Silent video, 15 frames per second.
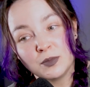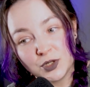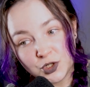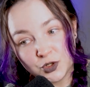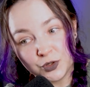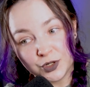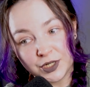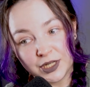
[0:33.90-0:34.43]

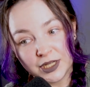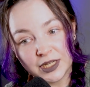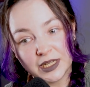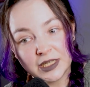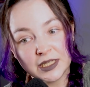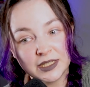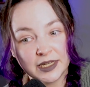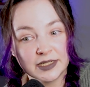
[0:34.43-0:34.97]
majority
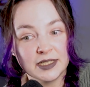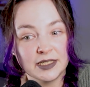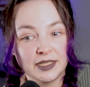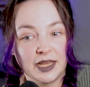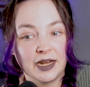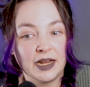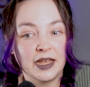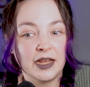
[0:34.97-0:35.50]
in the Texas
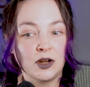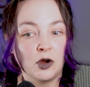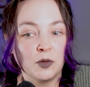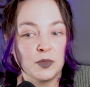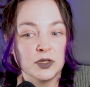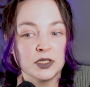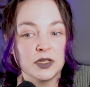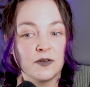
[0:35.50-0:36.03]
Senate and
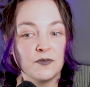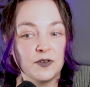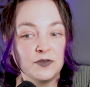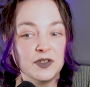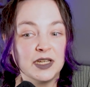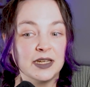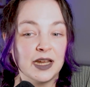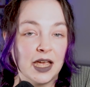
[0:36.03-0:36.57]
almost
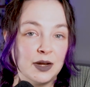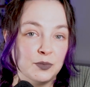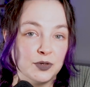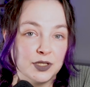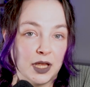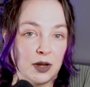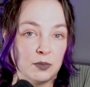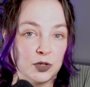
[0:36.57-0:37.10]

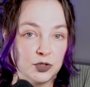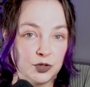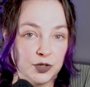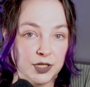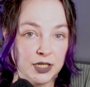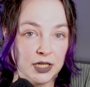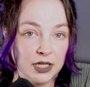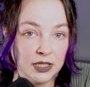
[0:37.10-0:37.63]
59%
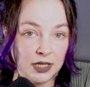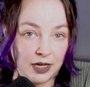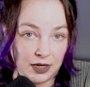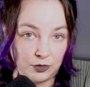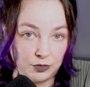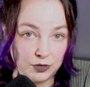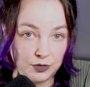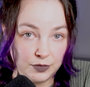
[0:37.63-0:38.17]
majority in the
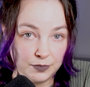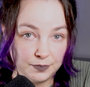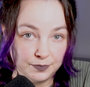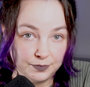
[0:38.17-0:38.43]
House.